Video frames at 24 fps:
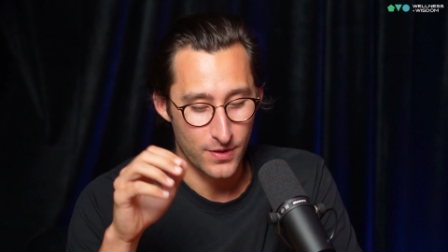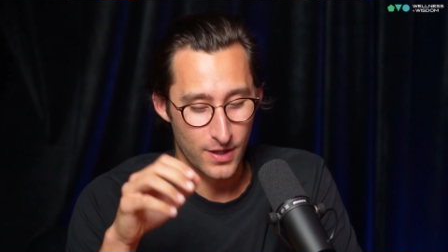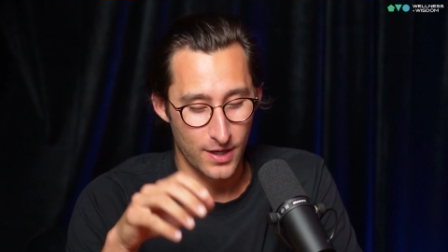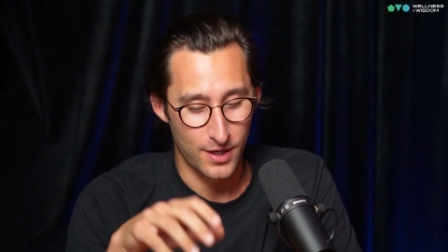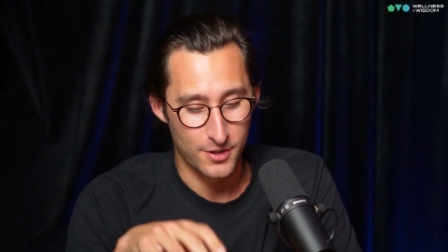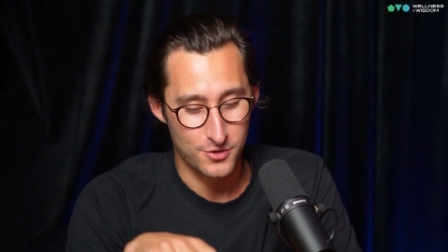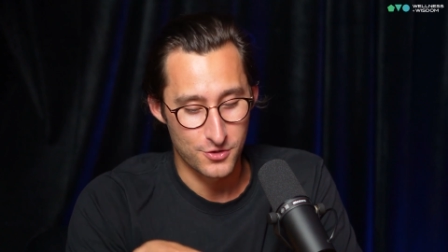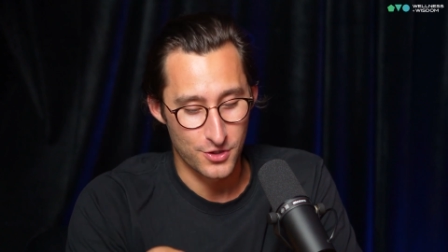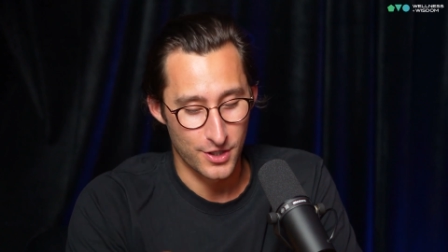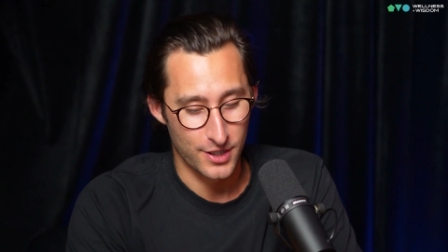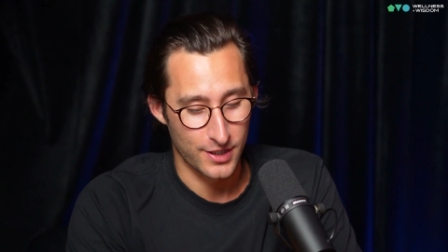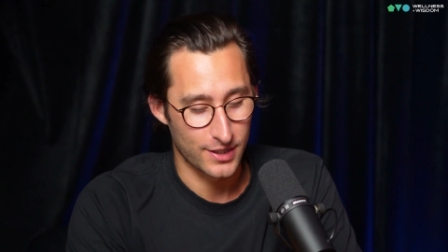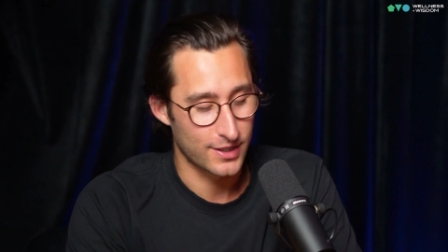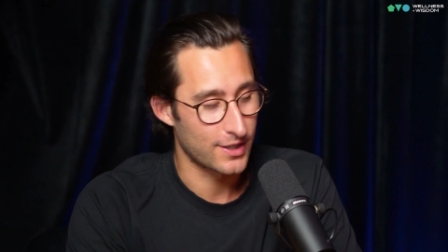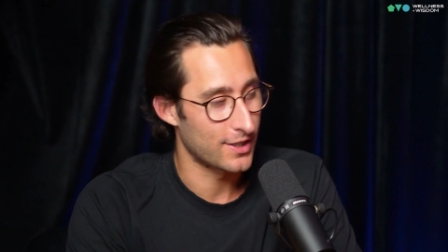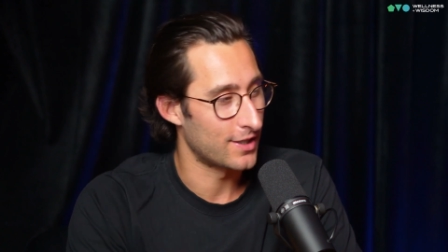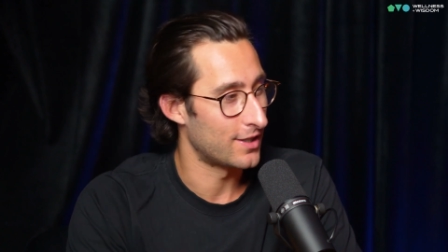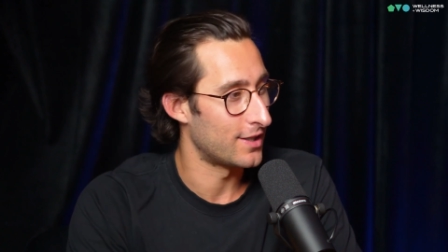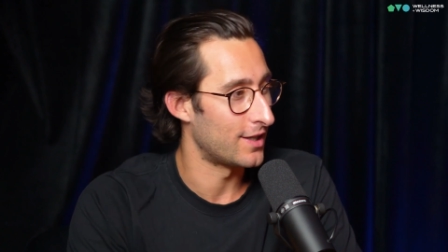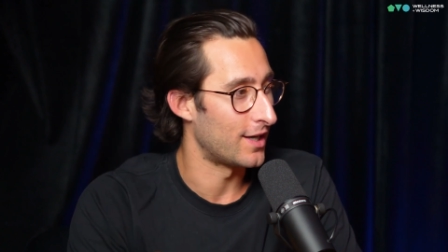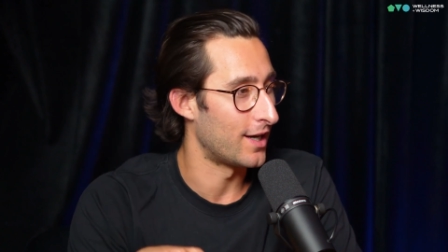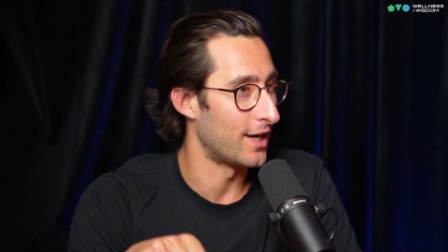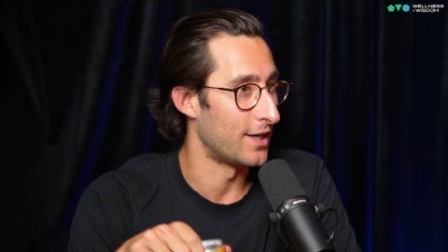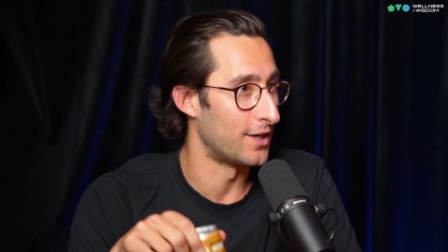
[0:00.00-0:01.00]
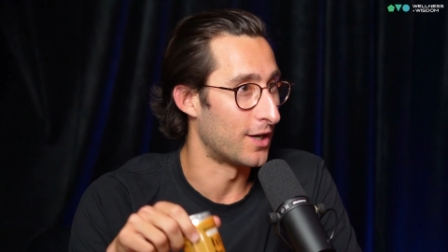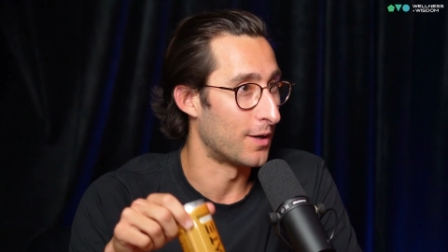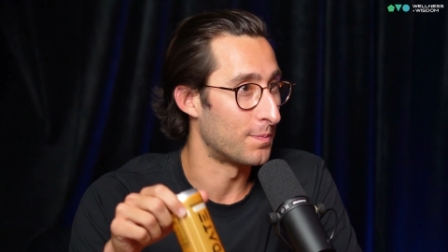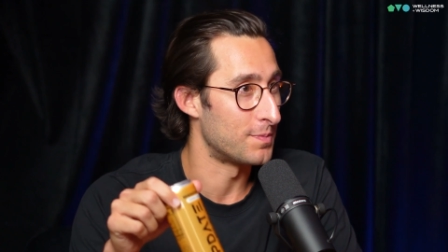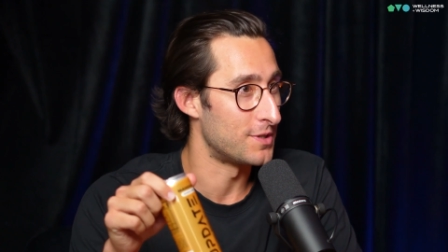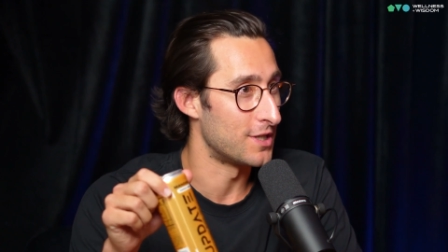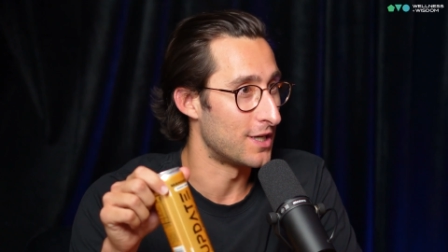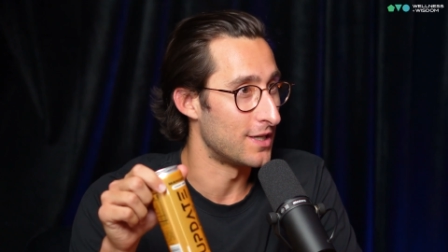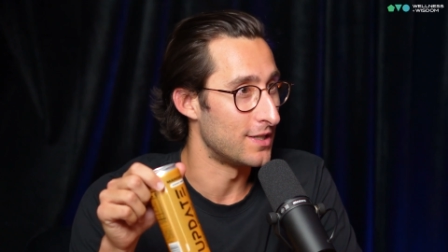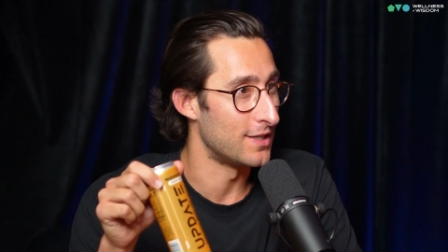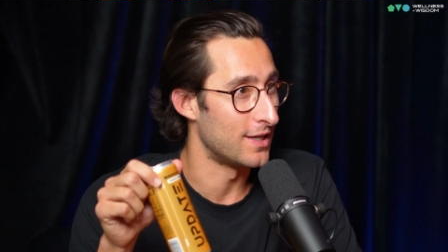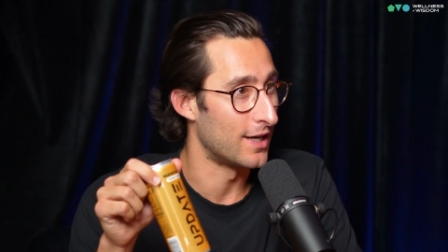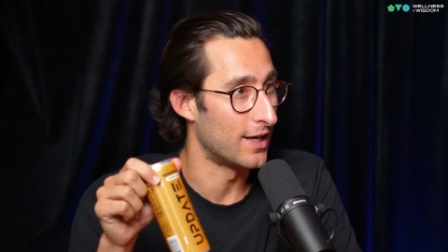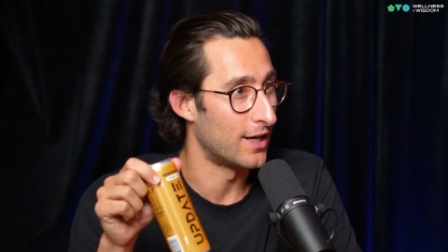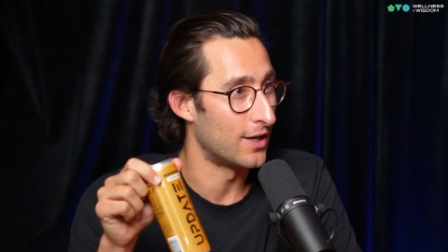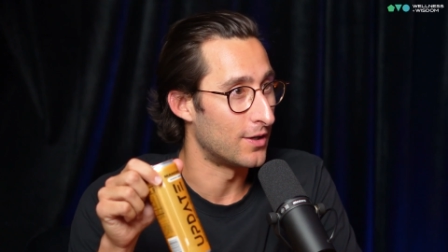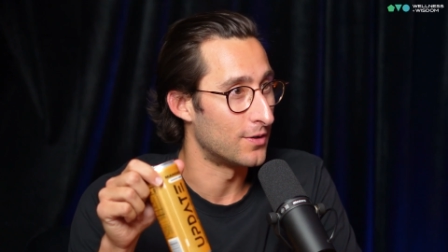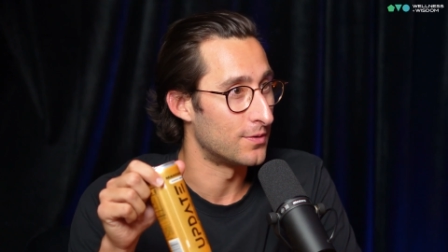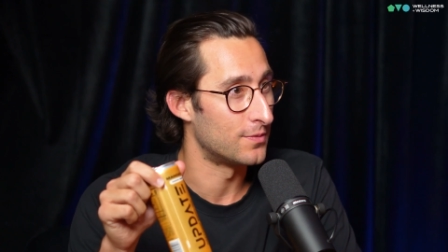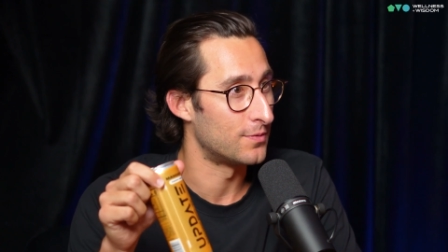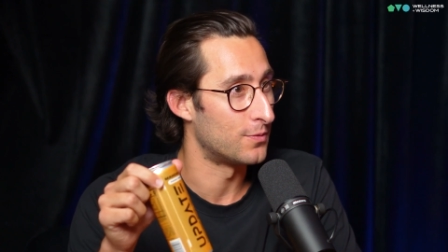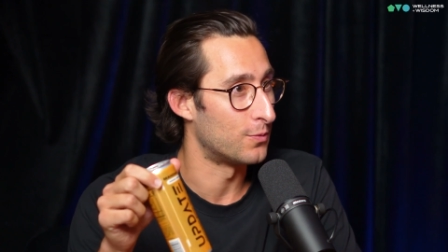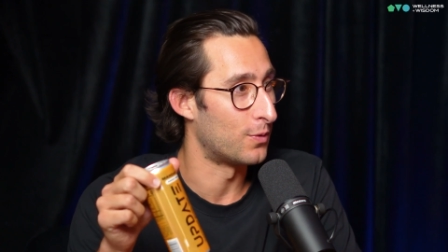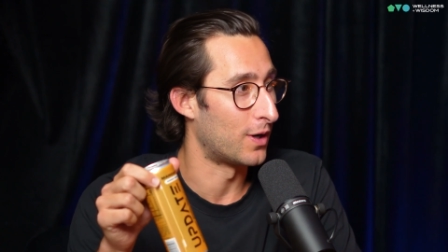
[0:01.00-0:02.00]
I drink an update
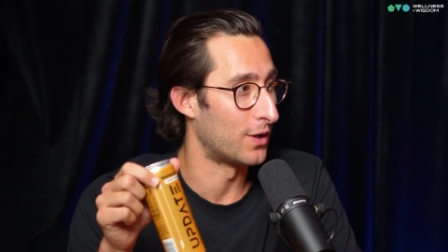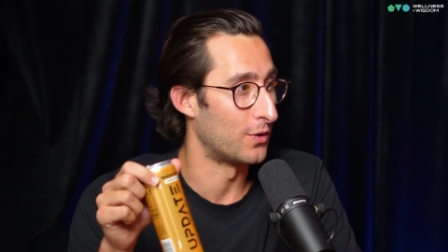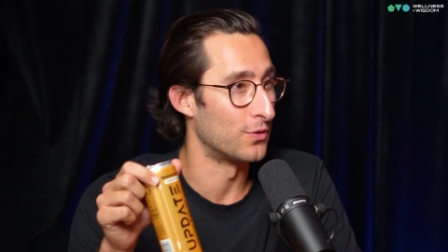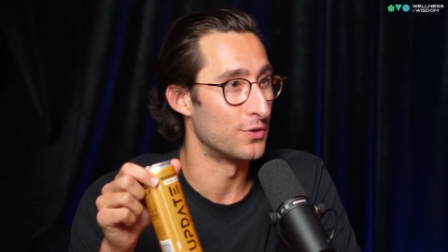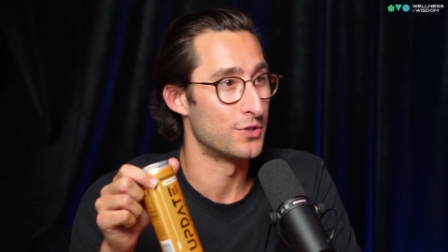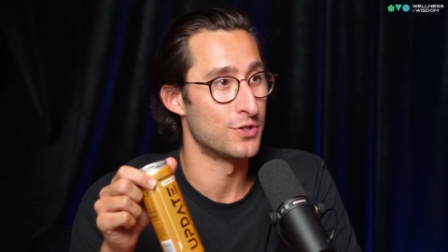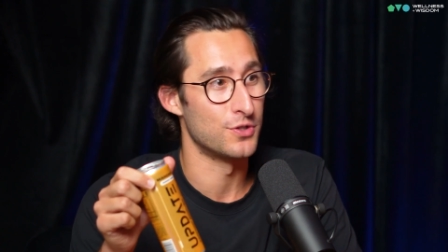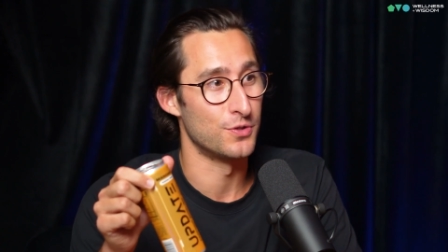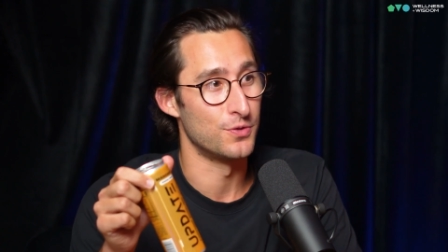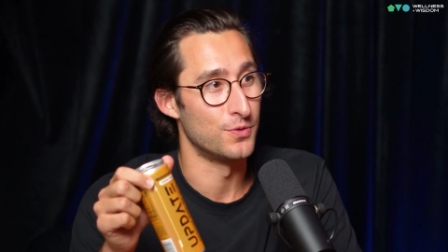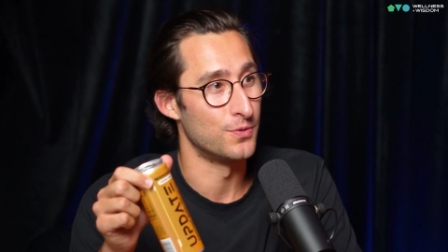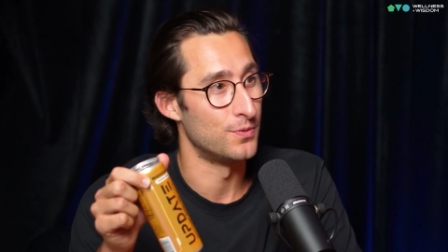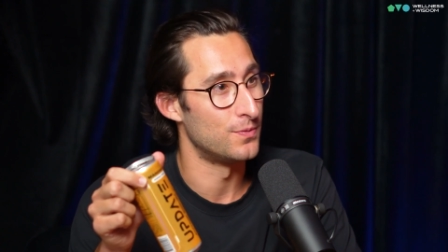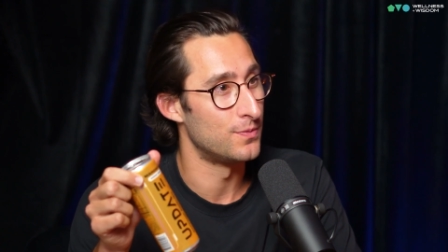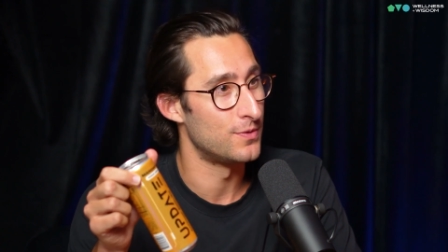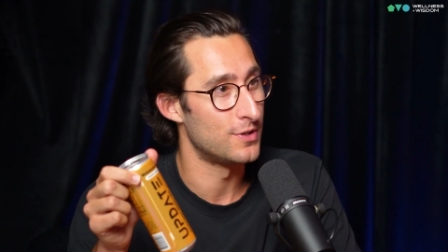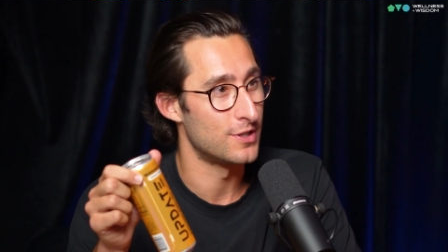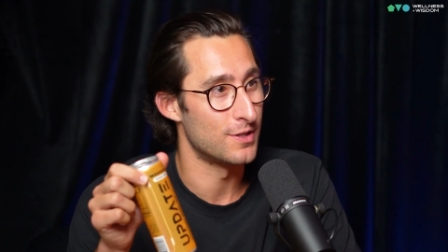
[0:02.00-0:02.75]
now, one or two,